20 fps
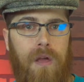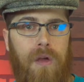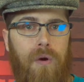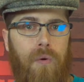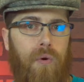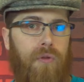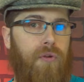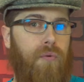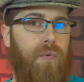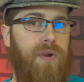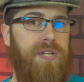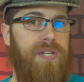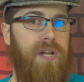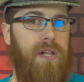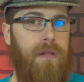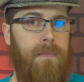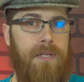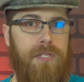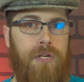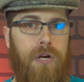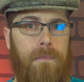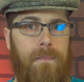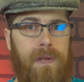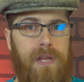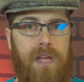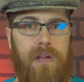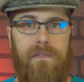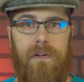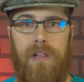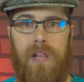With a retail
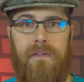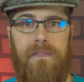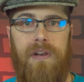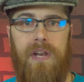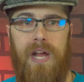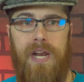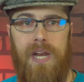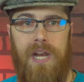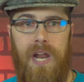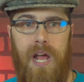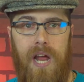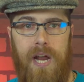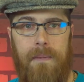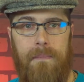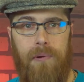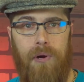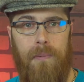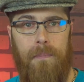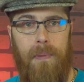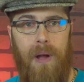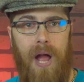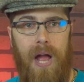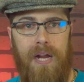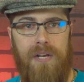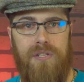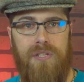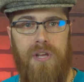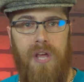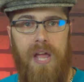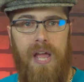MSRP of $11.99 per
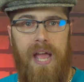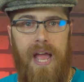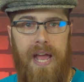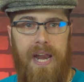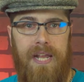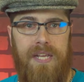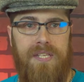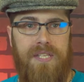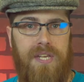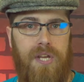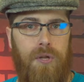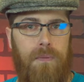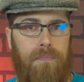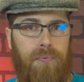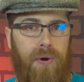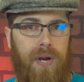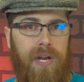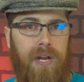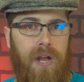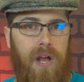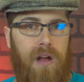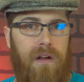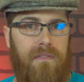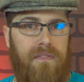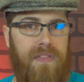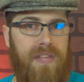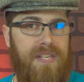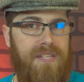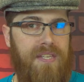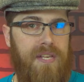box and a sealed brick of
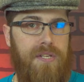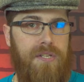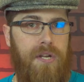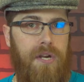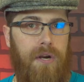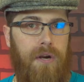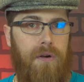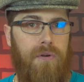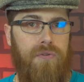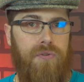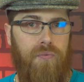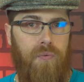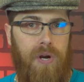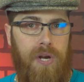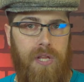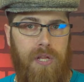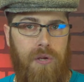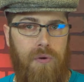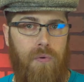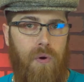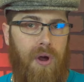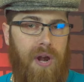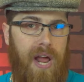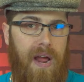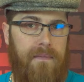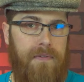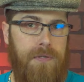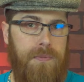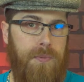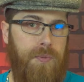the 6 heroes running you on
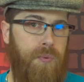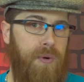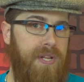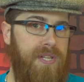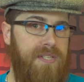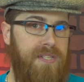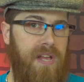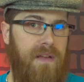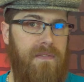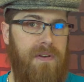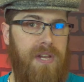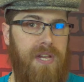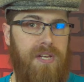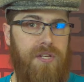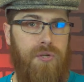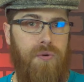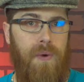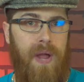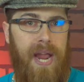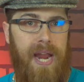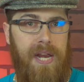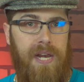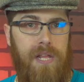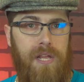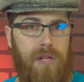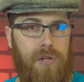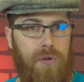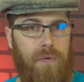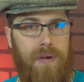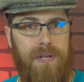average between $70 to
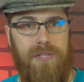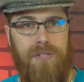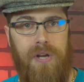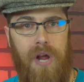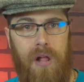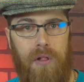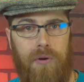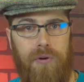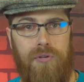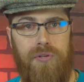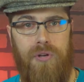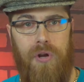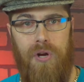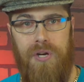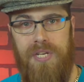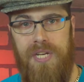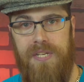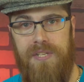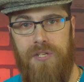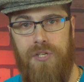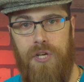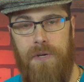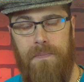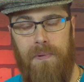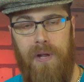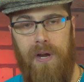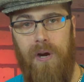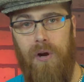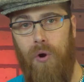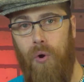$80 US on TCG
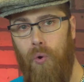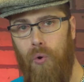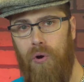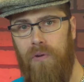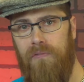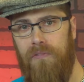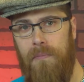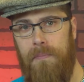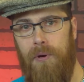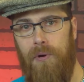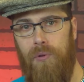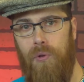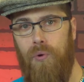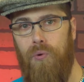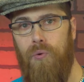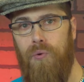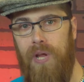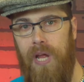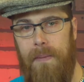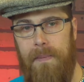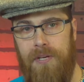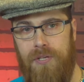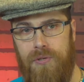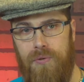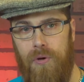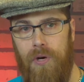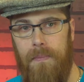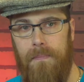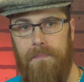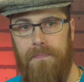Player or from your local gaming
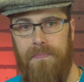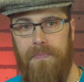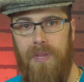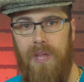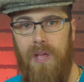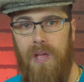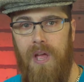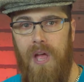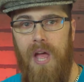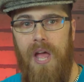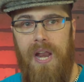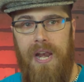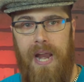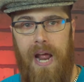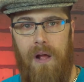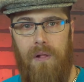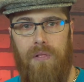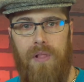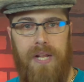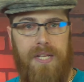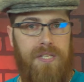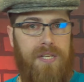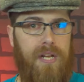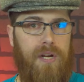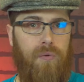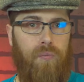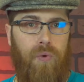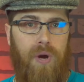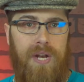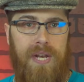store. Now, let's take a
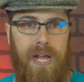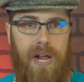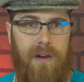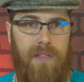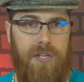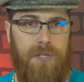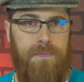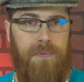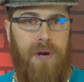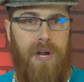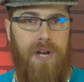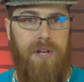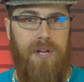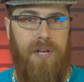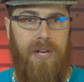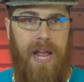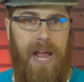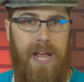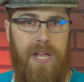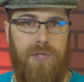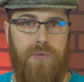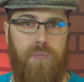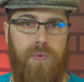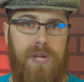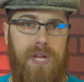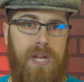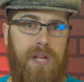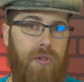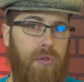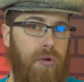rundown of this product as
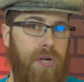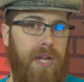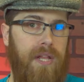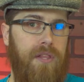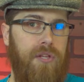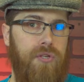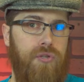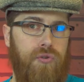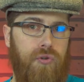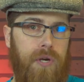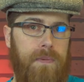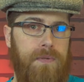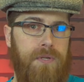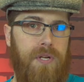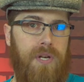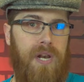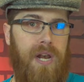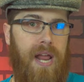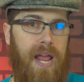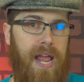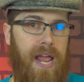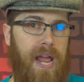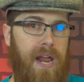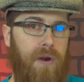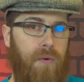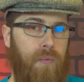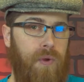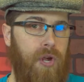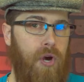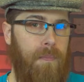we look at the description and
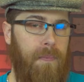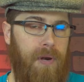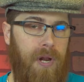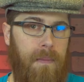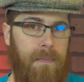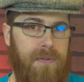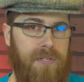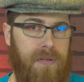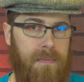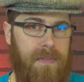we open up some of